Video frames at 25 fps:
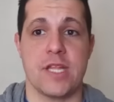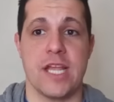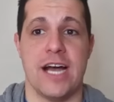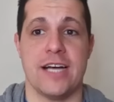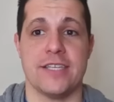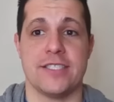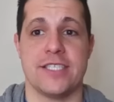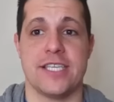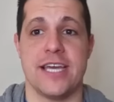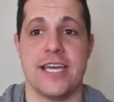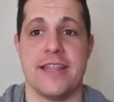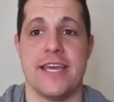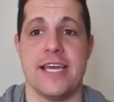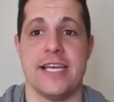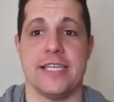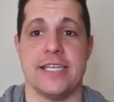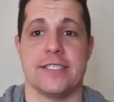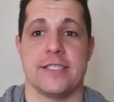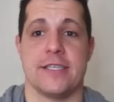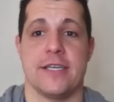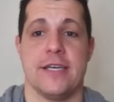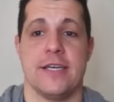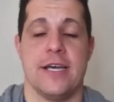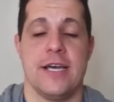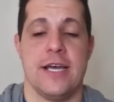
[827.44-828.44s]
I'll say
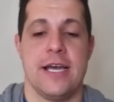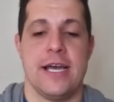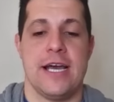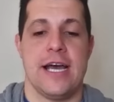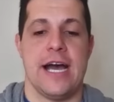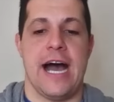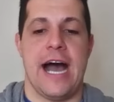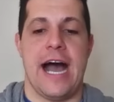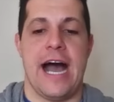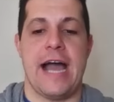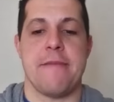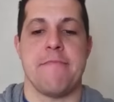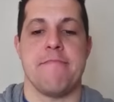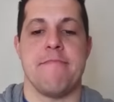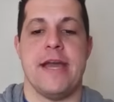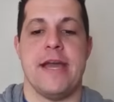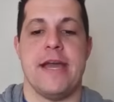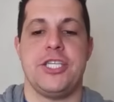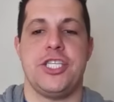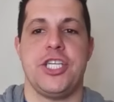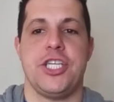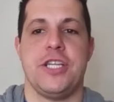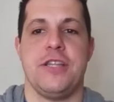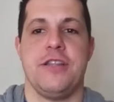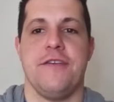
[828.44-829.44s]
this. I
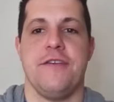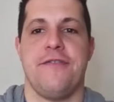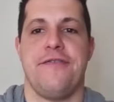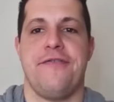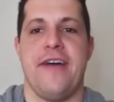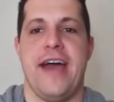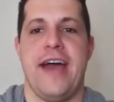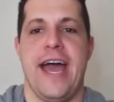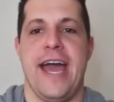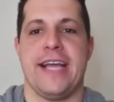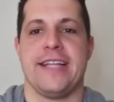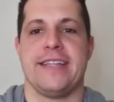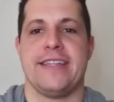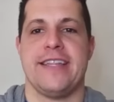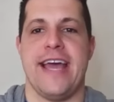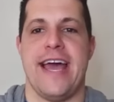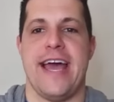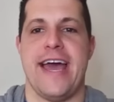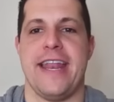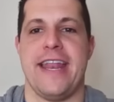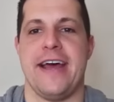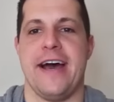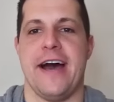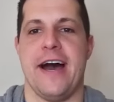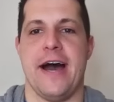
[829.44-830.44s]
mentioned the fact
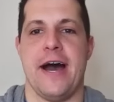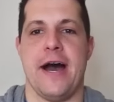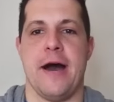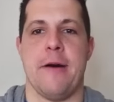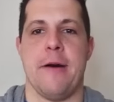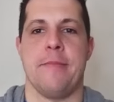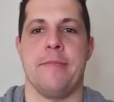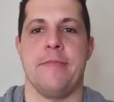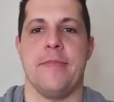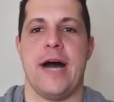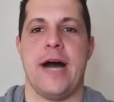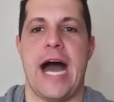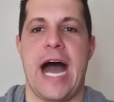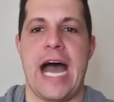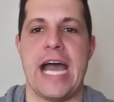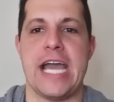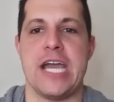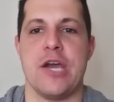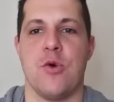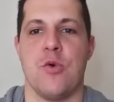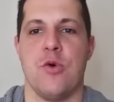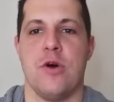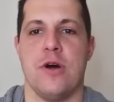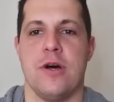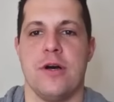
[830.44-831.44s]
that
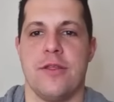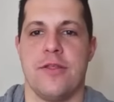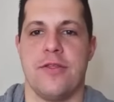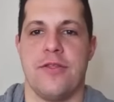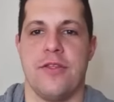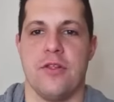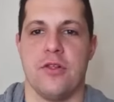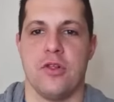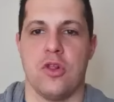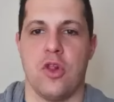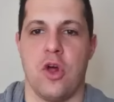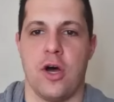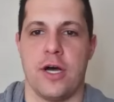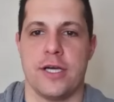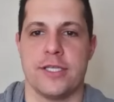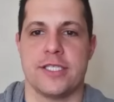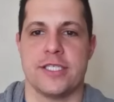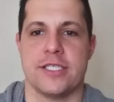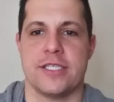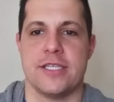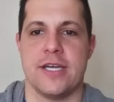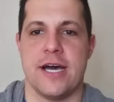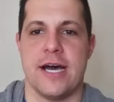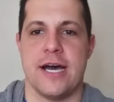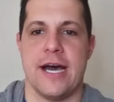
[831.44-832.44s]
Iowa
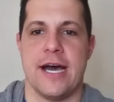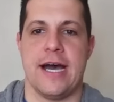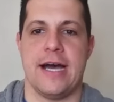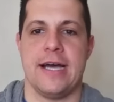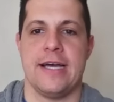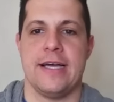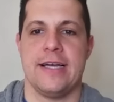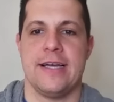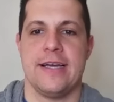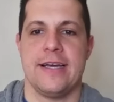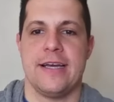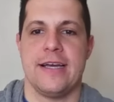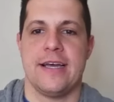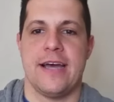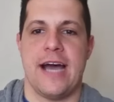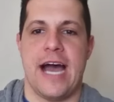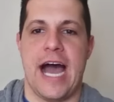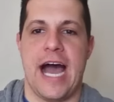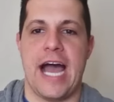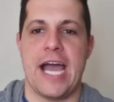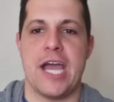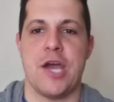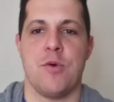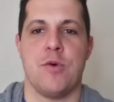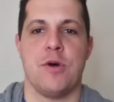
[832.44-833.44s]
lost Tony
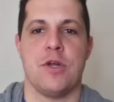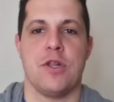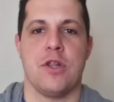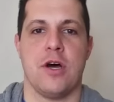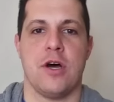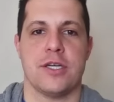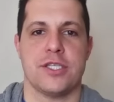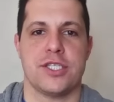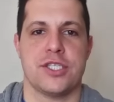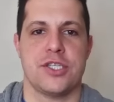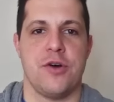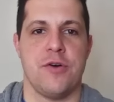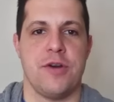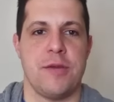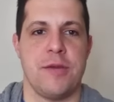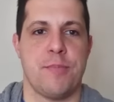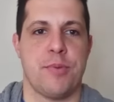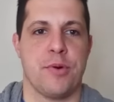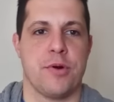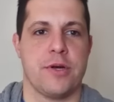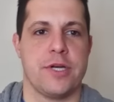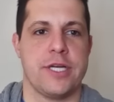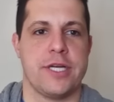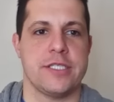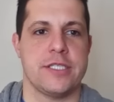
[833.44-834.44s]

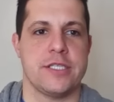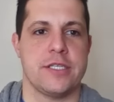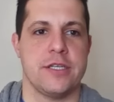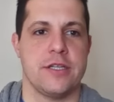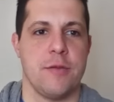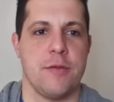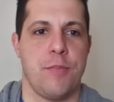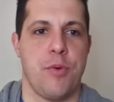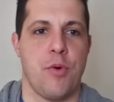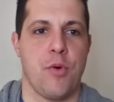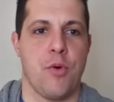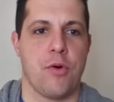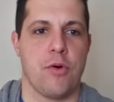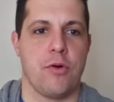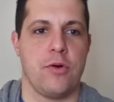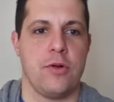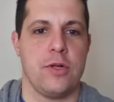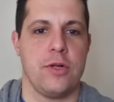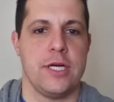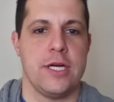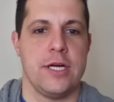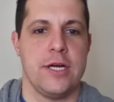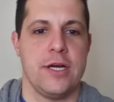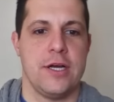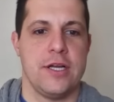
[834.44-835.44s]
Perkins to the
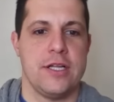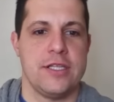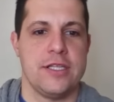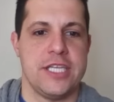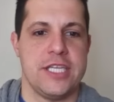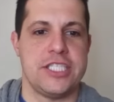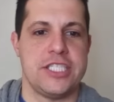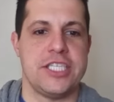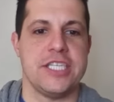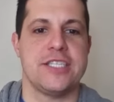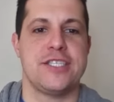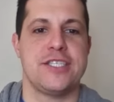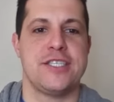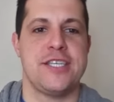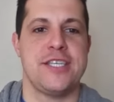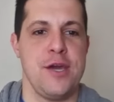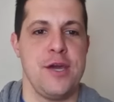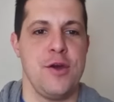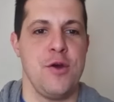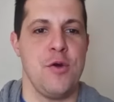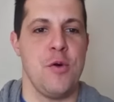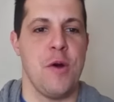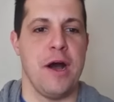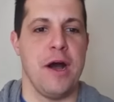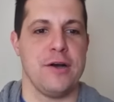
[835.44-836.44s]
portal. Did you
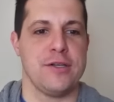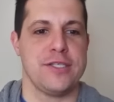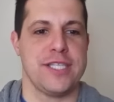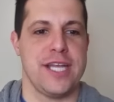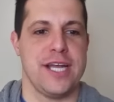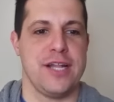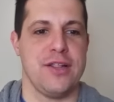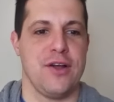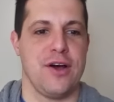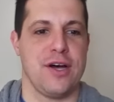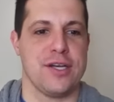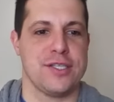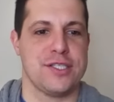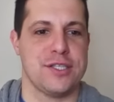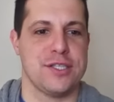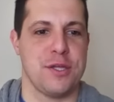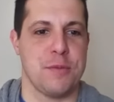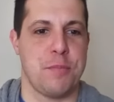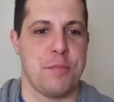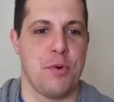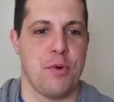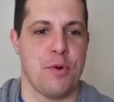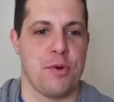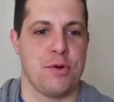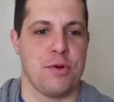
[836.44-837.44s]
see who else they lost to the
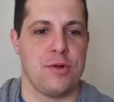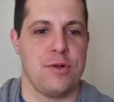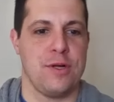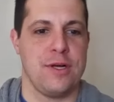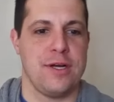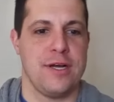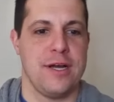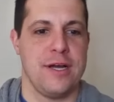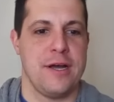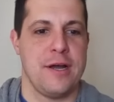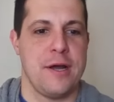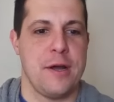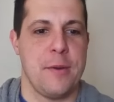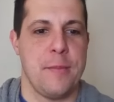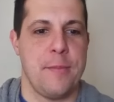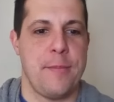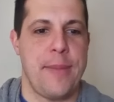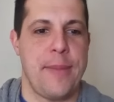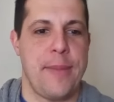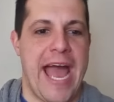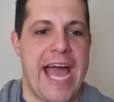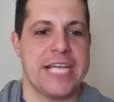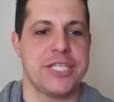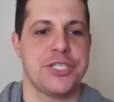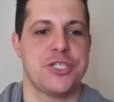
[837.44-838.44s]
portal?
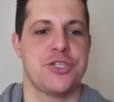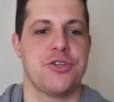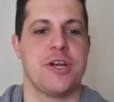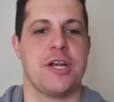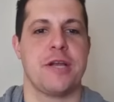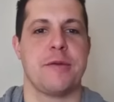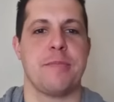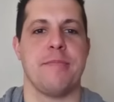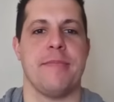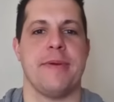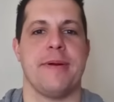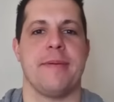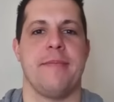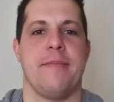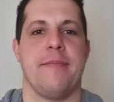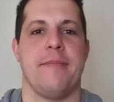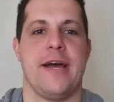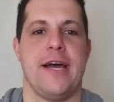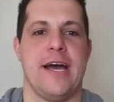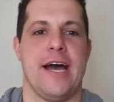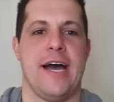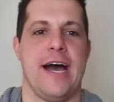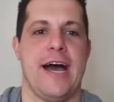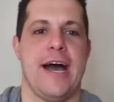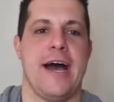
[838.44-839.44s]
Patrick
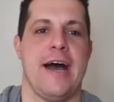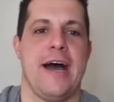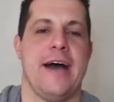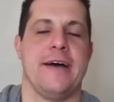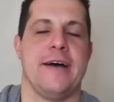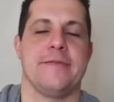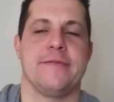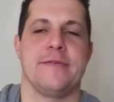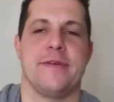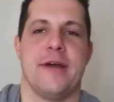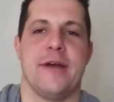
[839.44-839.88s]
McCaffrey,